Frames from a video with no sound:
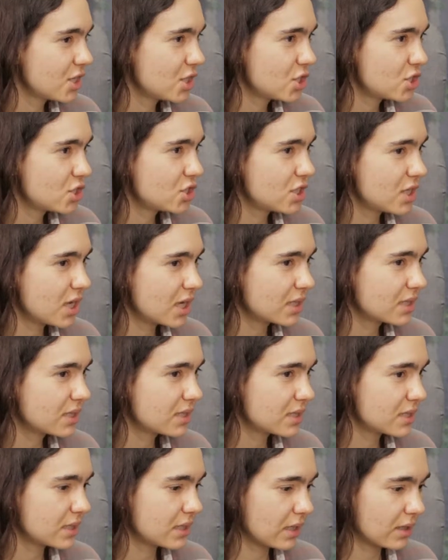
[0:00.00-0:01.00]
She
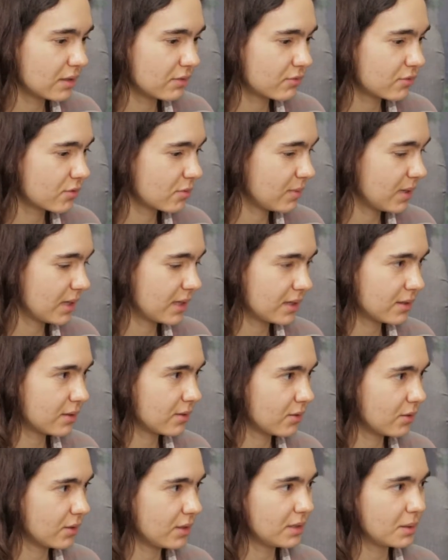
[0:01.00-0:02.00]
acted from
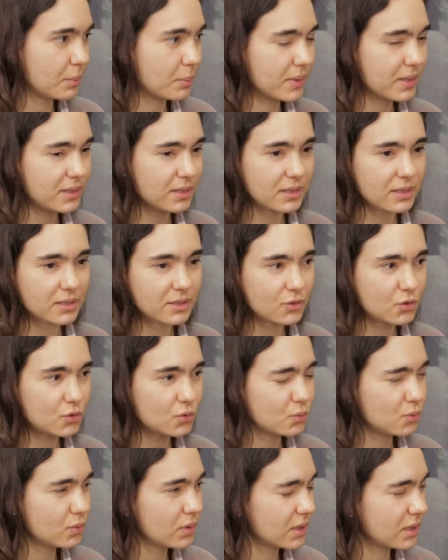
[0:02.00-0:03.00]
independent
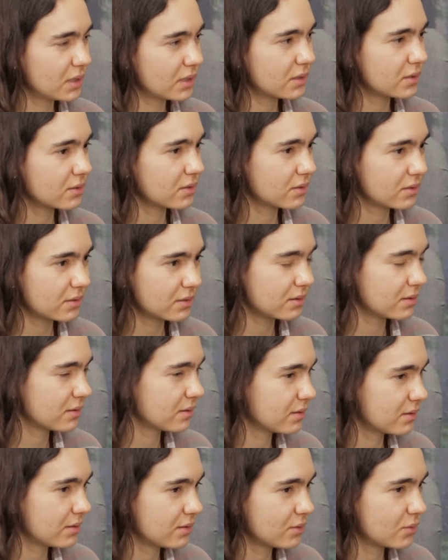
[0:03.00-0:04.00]
to
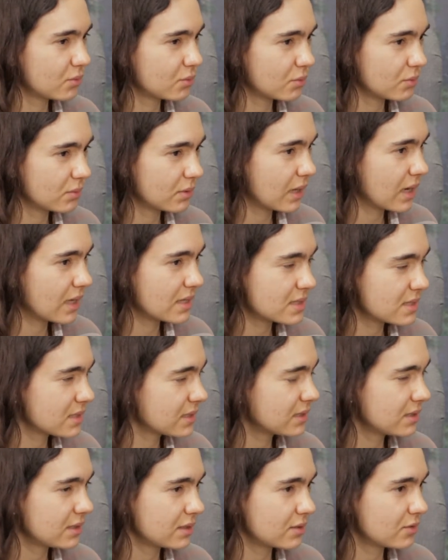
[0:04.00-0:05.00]

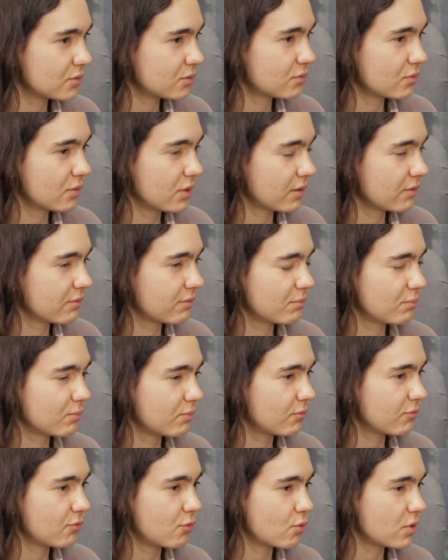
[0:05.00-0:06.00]
classic theater for
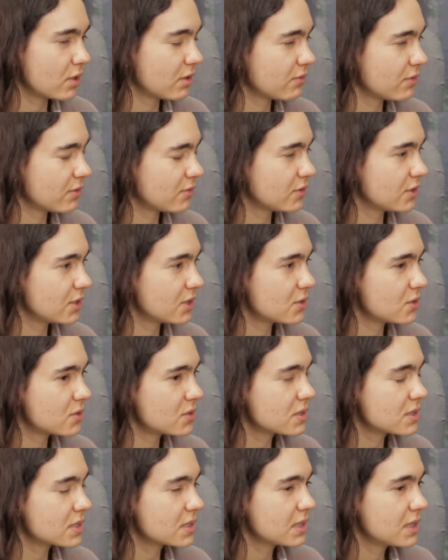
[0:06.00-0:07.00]
40, 50
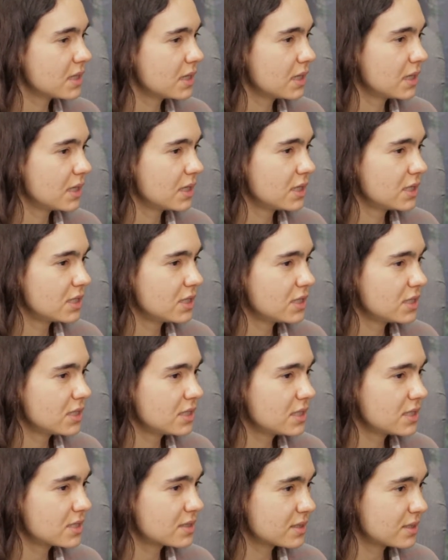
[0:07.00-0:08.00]
years.
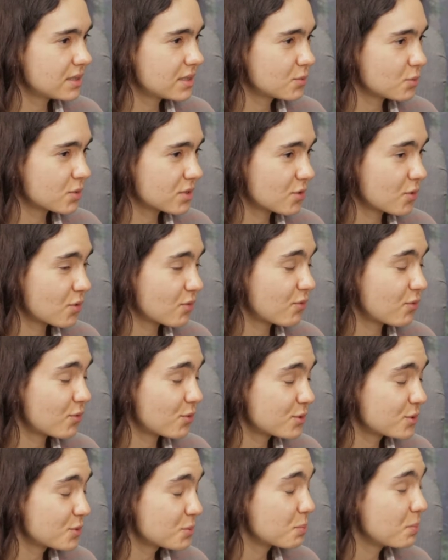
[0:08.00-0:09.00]
This was her
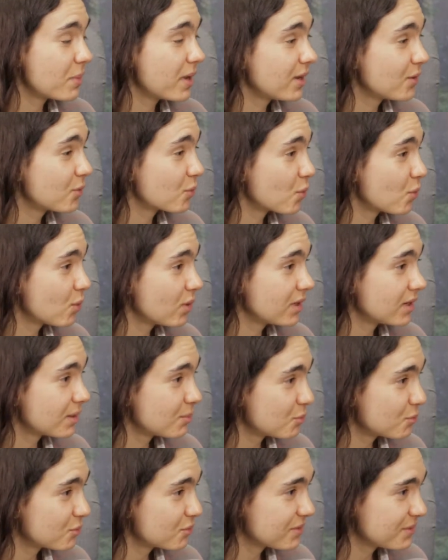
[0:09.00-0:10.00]
first main role in a
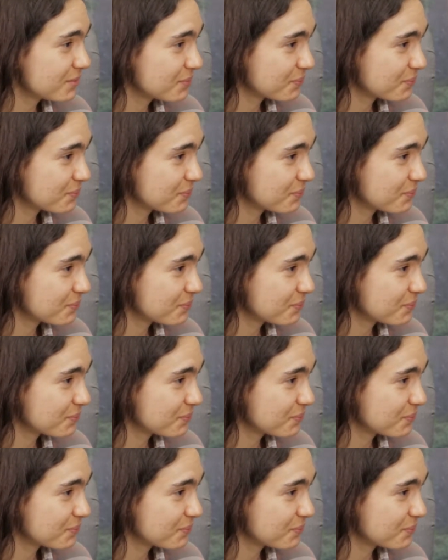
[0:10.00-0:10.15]
movie.